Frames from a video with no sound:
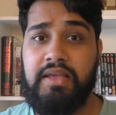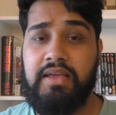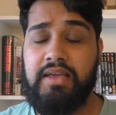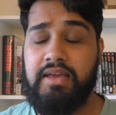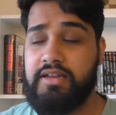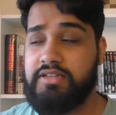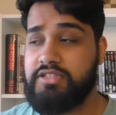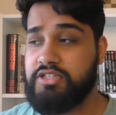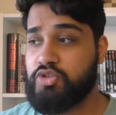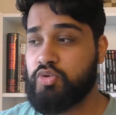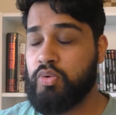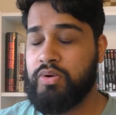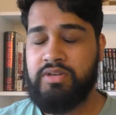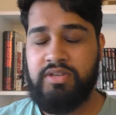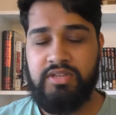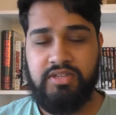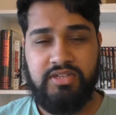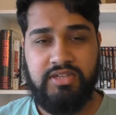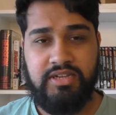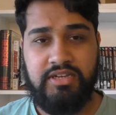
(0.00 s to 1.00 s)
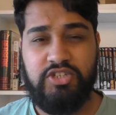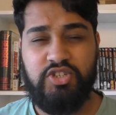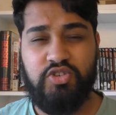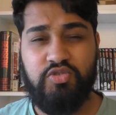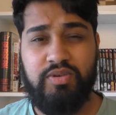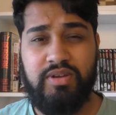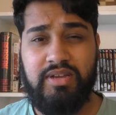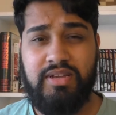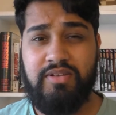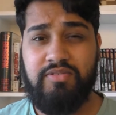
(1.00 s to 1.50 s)
It is a 20th
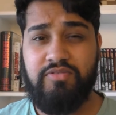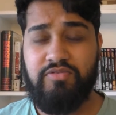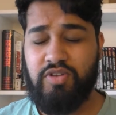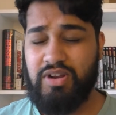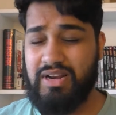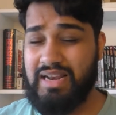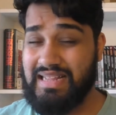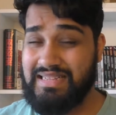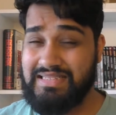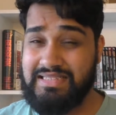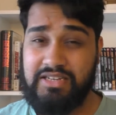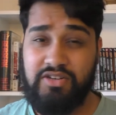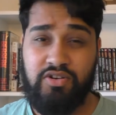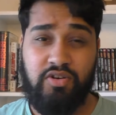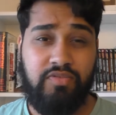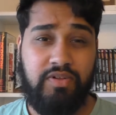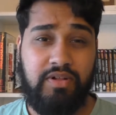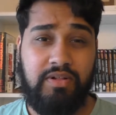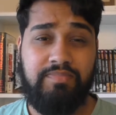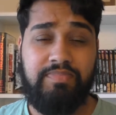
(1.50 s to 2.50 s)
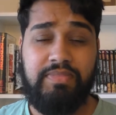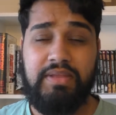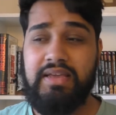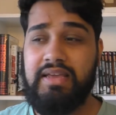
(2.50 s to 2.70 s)
century classic novel.